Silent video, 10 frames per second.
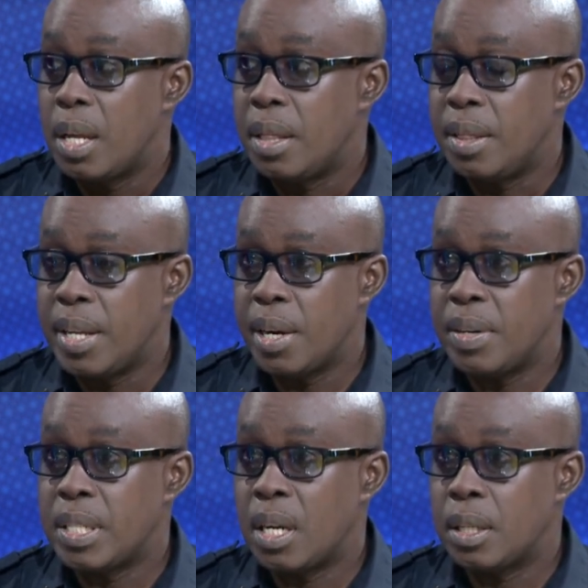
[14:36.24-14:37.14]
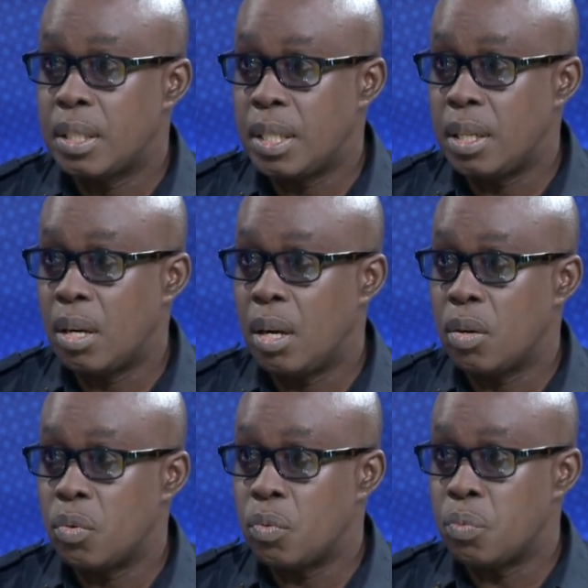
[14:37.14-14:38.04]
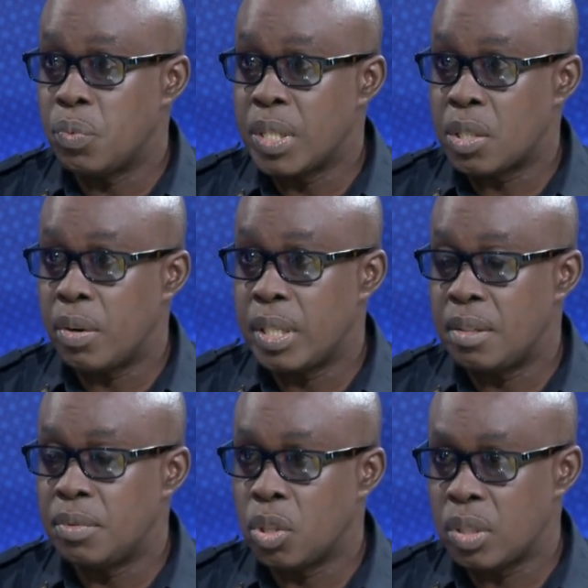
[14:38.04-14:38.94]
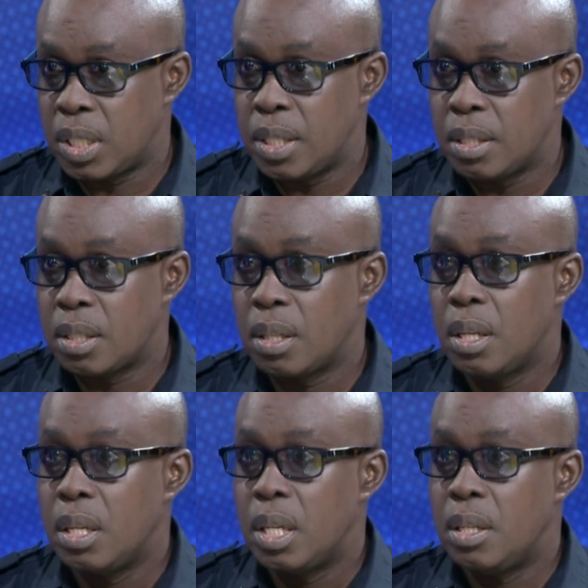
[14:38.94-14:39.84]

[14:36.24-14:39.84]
there is a thing called restorative justice mm -hmm.